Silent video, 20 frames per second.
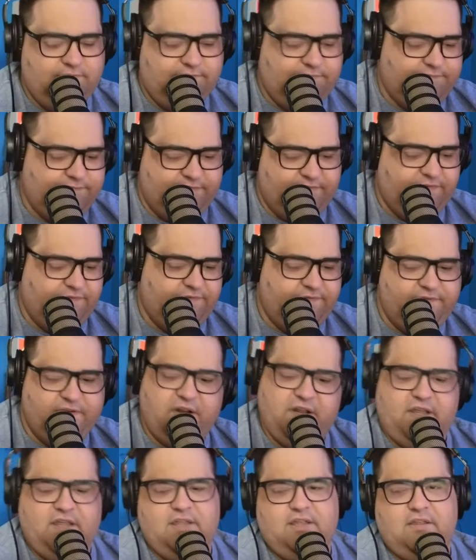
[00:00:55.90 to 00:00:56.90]

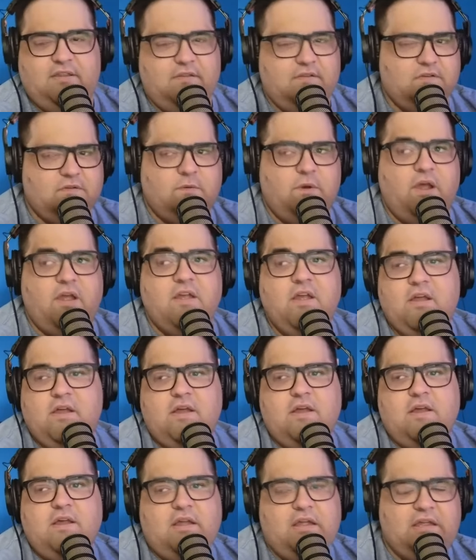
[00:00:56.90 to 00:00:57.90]
finicky in this way,
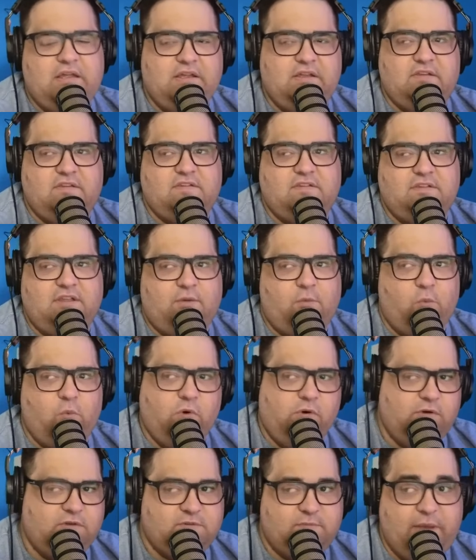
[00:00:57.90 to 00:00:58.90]
is like
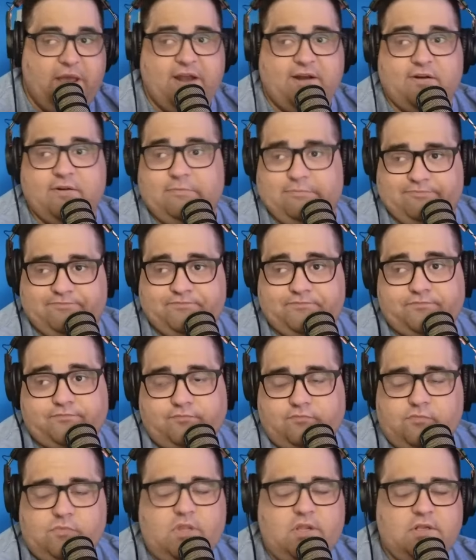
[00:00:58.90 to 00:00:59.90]
words matter.
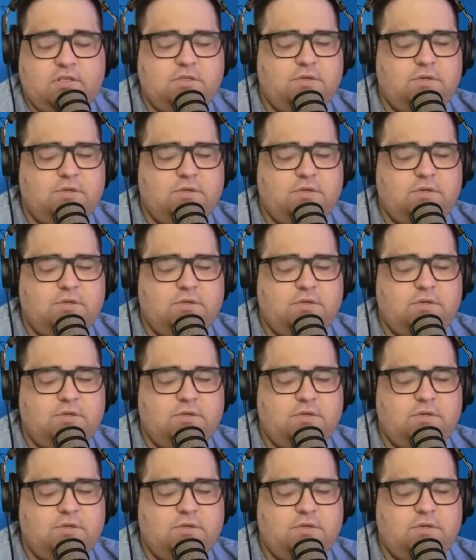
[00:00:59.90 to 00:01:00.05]
So